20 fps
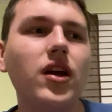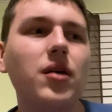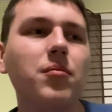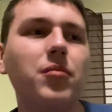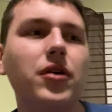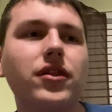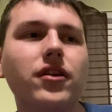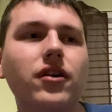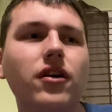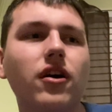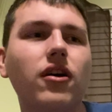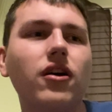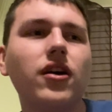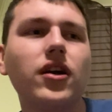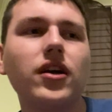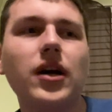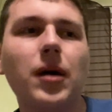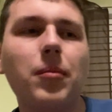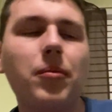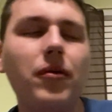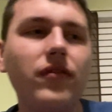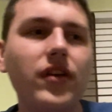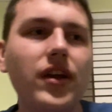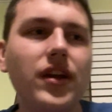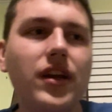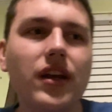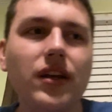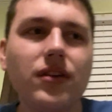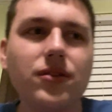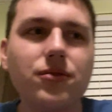but there are a couple of
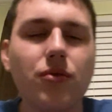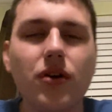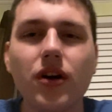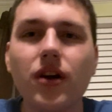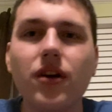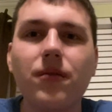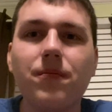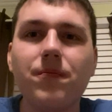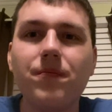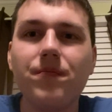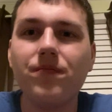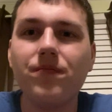endings where